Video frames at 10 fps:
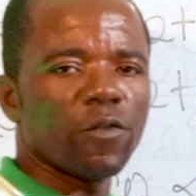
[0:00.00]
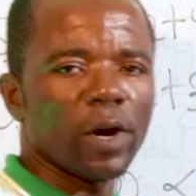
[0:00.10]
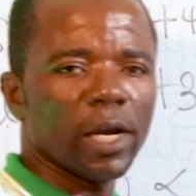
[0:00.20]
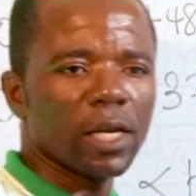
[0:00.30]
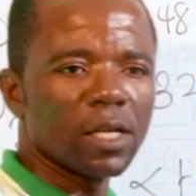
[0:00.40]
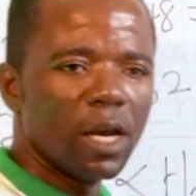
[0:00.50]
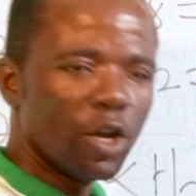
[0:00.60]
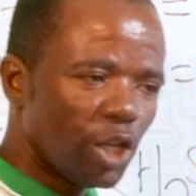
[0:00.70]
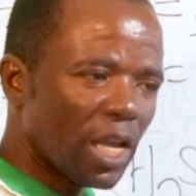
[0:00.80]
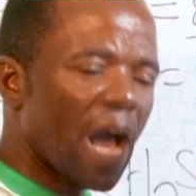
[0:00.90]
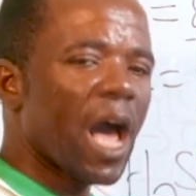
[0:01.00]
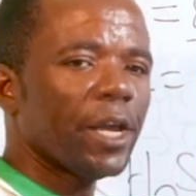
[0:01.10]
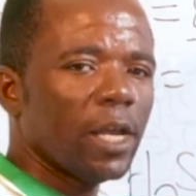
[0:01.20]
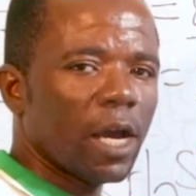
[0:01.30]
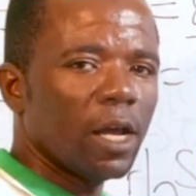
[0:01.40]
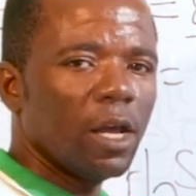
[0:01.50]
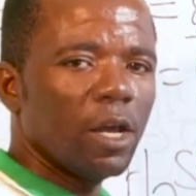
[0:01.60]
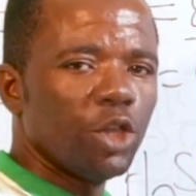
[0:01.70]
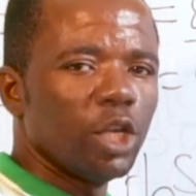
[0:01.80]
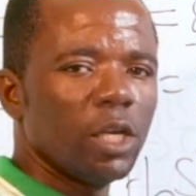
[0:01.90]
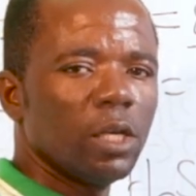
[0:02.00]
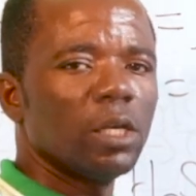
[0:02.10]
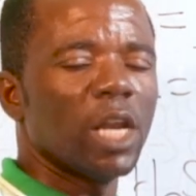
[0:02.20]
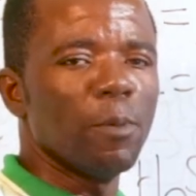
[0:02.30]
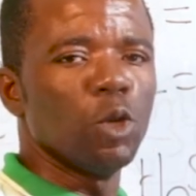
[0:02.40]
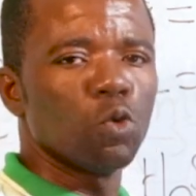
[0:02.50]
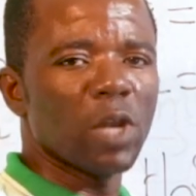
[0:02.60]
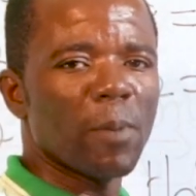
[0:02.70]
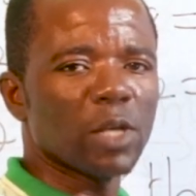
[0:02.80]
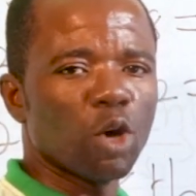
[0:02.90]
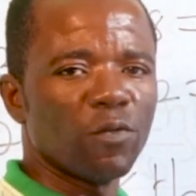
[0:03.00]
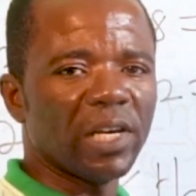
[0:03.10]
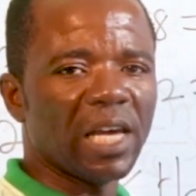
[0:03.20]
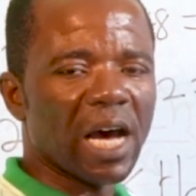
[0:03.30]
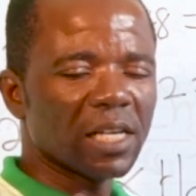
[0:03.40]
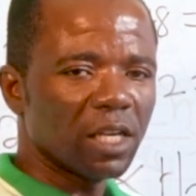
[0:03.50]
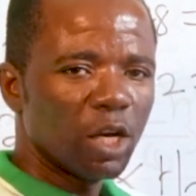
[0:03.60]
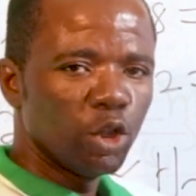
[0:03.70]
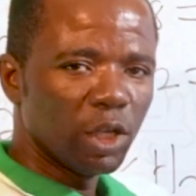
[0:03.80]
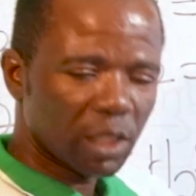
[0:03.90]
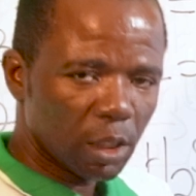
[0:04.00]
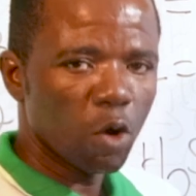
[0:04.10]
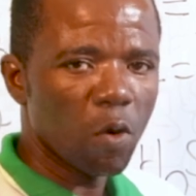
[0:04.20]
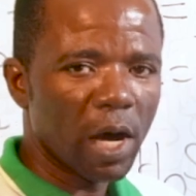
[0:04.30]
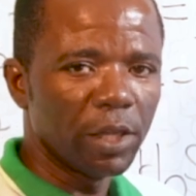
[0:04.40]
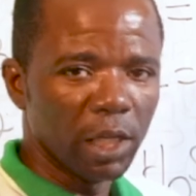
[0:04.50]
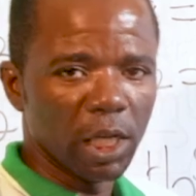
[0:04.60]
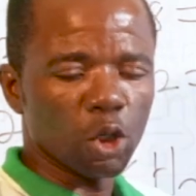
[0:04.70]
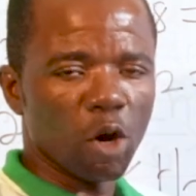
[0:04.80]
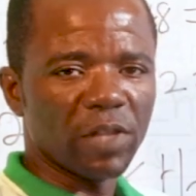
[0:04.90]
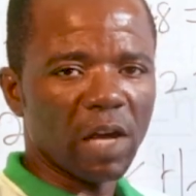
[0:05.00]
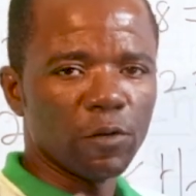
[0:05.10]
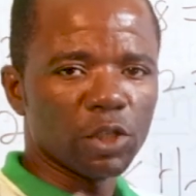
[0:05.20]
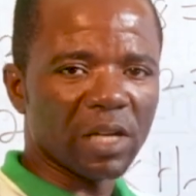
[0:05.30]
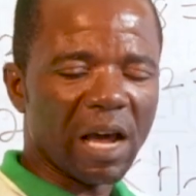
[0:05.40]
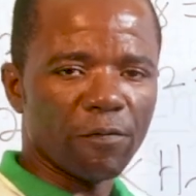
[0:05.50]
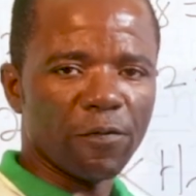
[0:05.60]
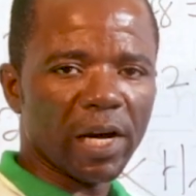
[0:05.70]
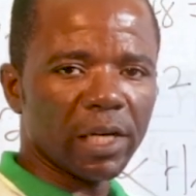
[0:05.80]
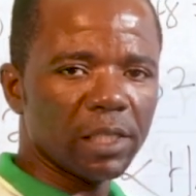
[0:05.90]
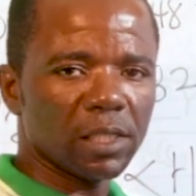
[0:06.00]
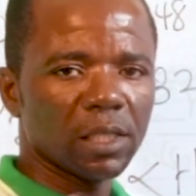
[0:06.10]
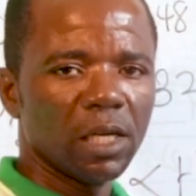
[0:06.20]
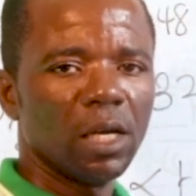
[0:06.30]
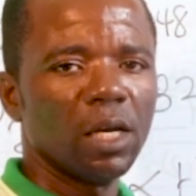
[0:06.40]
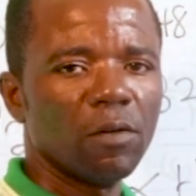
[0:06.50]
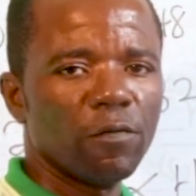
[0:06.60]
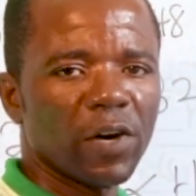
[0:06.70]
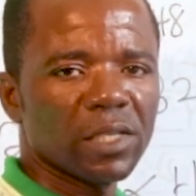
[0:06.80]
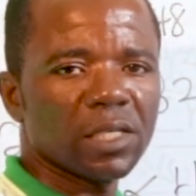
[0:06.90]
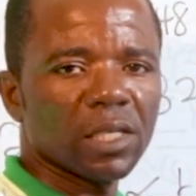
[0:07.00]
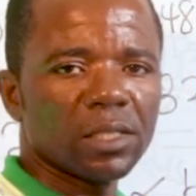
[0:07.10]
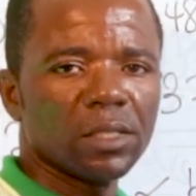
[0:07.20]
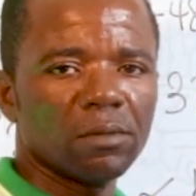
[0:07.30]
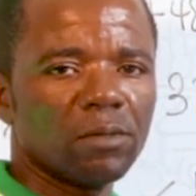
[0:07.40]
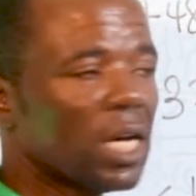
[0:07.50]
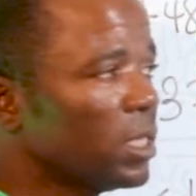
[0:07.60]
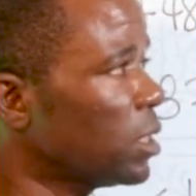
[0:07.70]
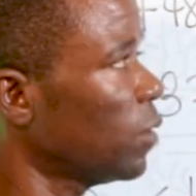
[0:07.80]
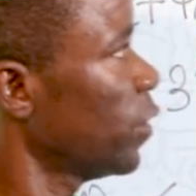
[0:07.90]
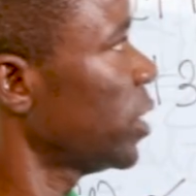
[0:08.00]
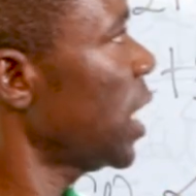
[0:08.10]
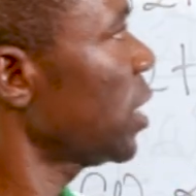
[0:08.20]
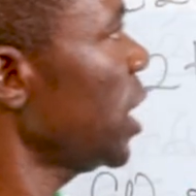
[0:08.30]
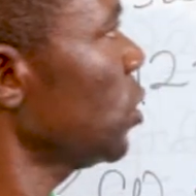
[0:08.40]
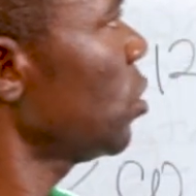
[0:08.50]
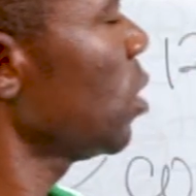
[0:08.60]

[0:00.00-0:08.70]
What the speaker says: forget, the higher the relative molecular mass of a gas, the slower the rate of diffusion, and vice versa. So that's for that. Let's go to